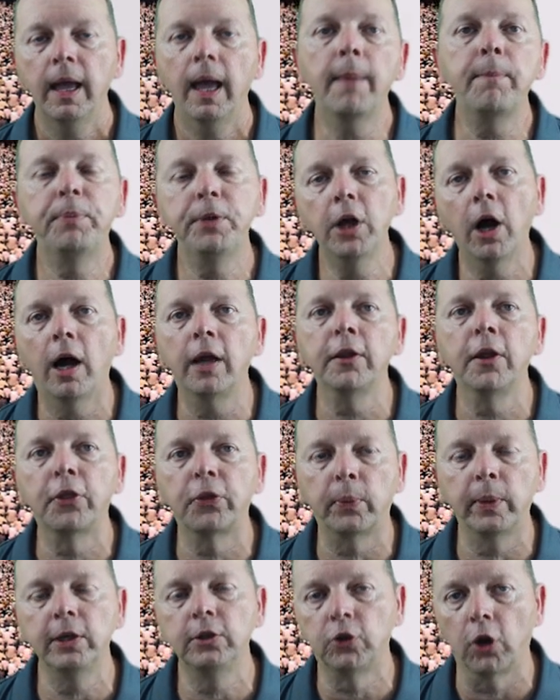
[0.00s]
And beyond the
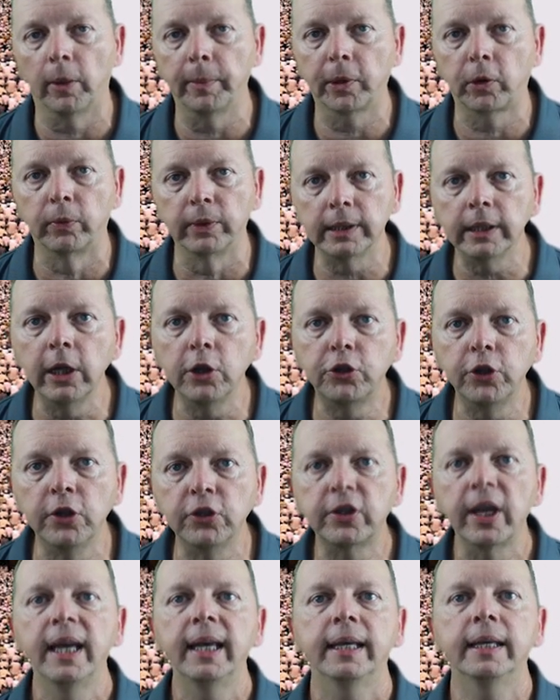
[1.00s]
three Dharmic
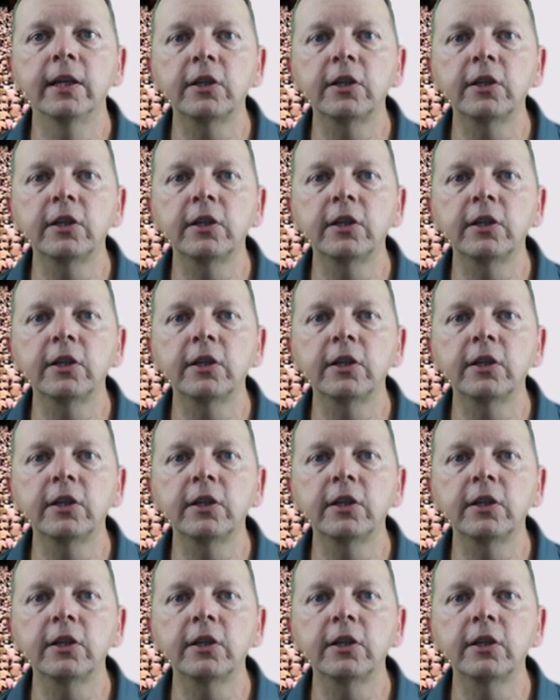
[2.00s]
religions,